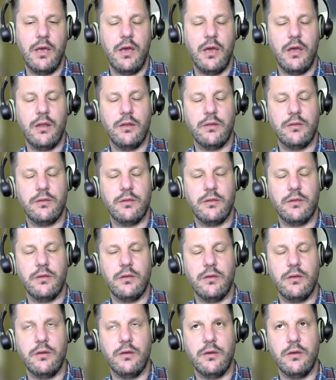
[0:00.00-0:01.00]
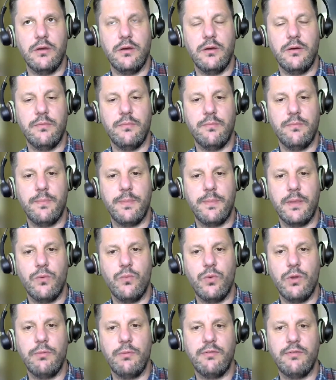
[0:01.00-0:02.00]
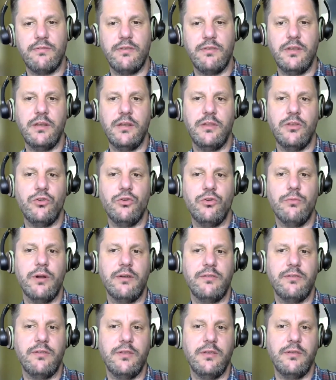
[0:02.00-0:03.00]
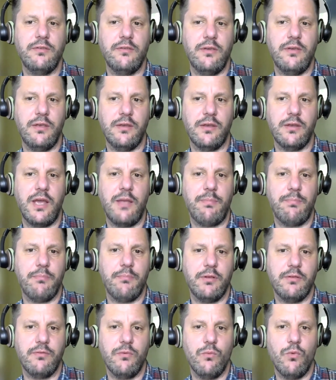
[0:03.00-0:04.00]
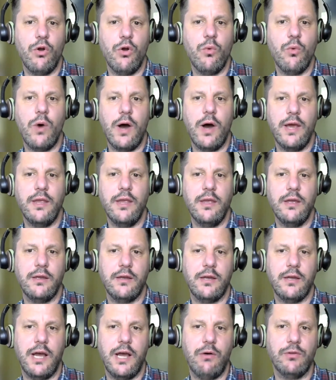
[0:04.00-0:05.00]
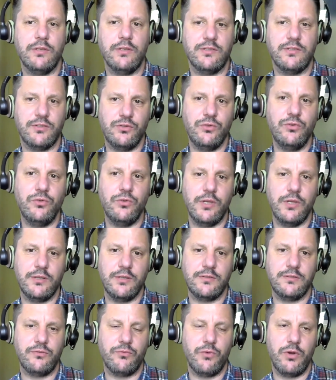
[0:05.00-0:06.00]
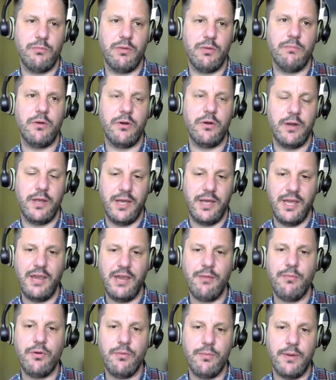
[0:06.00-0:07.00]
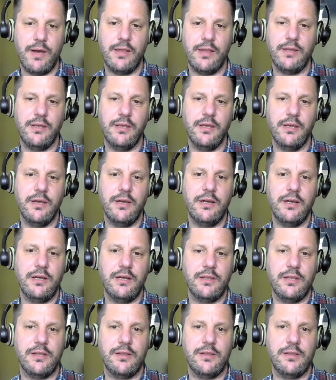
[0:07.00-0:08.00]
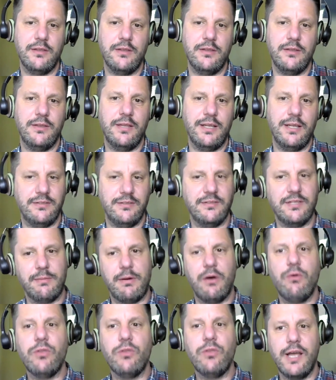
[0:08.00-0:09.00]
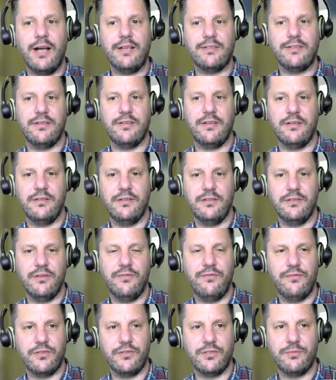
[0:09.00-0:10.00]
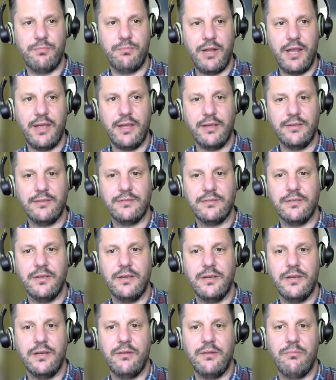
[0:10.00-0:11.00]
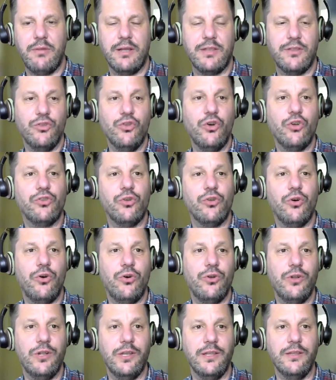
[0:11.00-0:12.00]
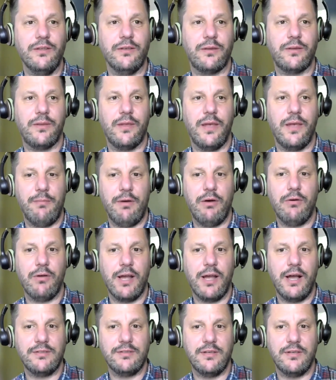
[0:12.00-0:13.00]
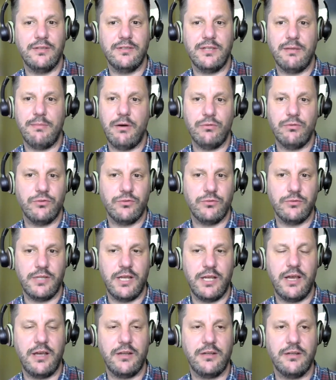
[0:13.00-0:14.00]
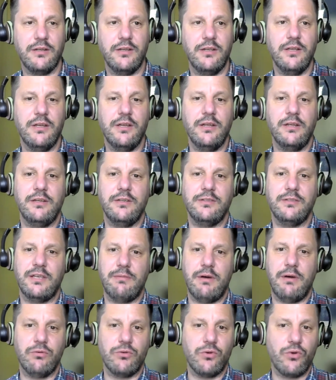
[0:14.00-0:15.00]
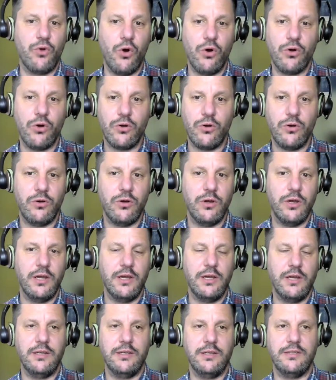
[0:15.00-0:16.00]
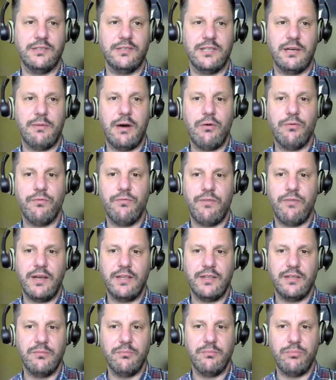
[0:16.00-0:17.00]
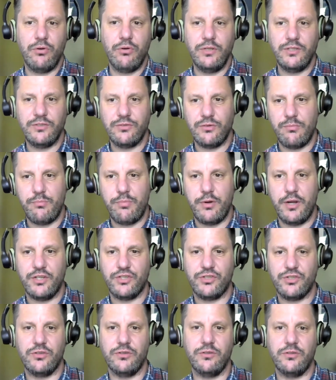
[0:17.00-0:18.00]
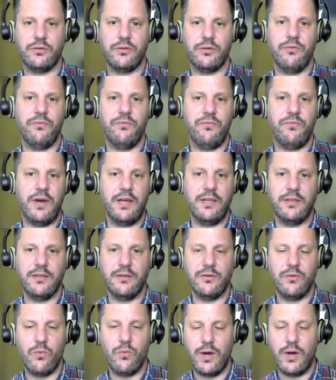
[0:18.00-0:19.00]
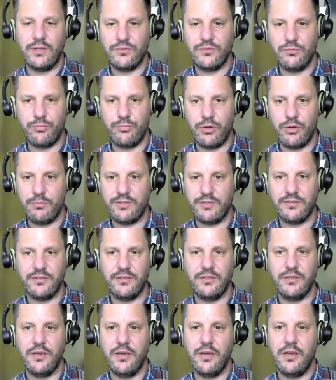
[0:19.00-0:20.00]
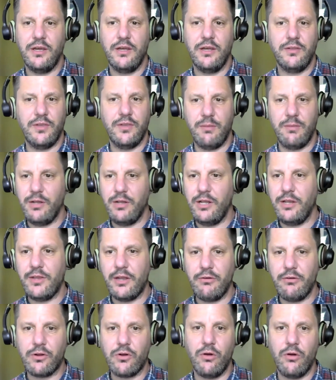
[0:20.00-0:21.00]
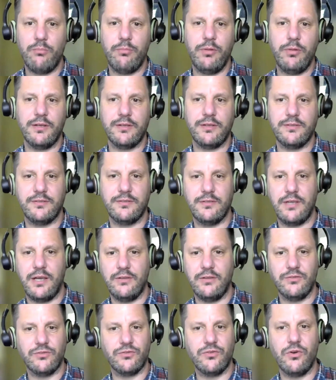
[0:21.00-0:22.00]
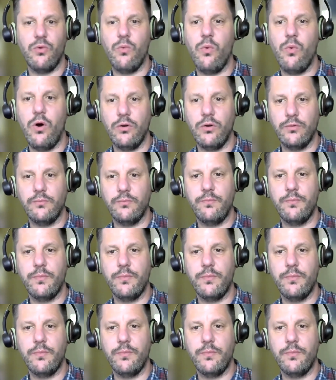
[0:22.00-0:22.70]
And we've seen in the universities and encampments worldwide how the students remember everybody that is about Gaza in the first place, but not only about Gaza. It's about Sudan, it's about Congo, it's about fighting police repression, fighting white supremacy, the military complex, and so on.